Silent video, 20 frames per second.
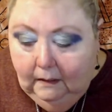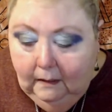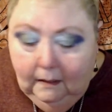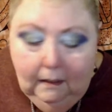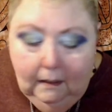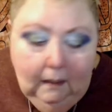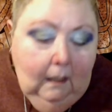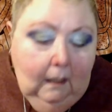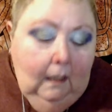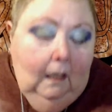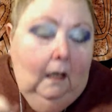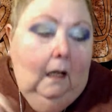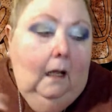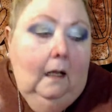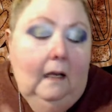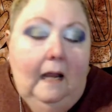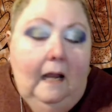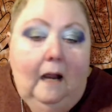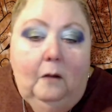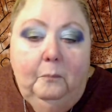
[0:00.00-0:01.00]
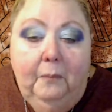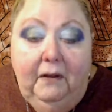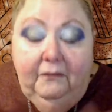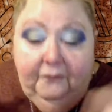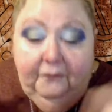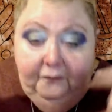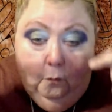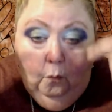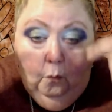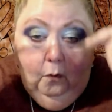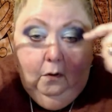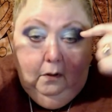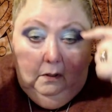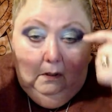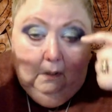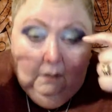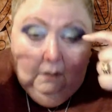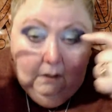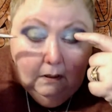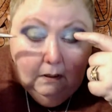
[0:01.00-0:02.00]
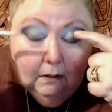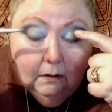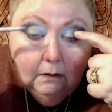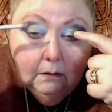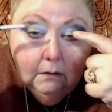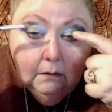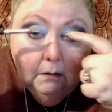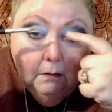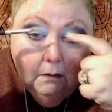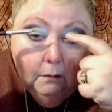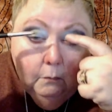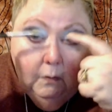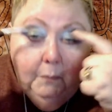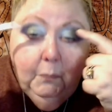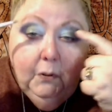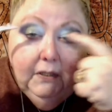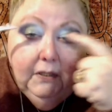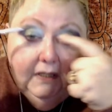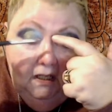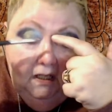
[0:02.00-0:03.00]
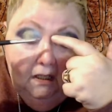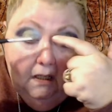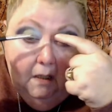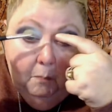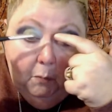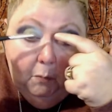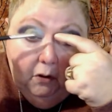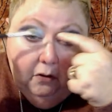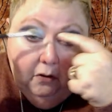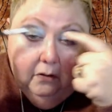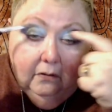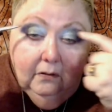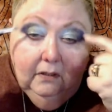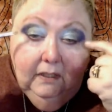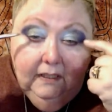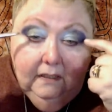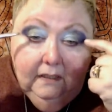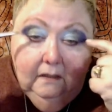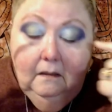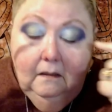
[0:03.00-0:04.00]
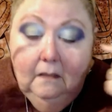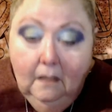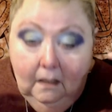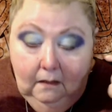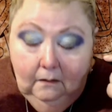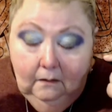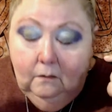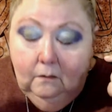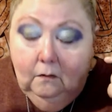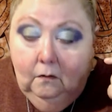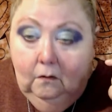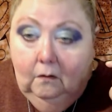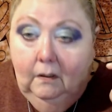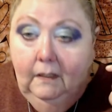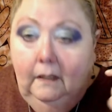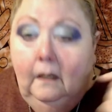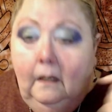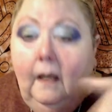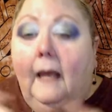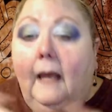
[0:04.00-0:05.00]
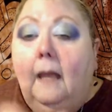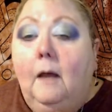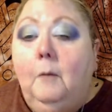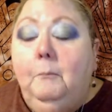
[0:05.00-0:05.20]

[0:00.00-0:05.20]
Now, before we put the upper lid color on, Mr.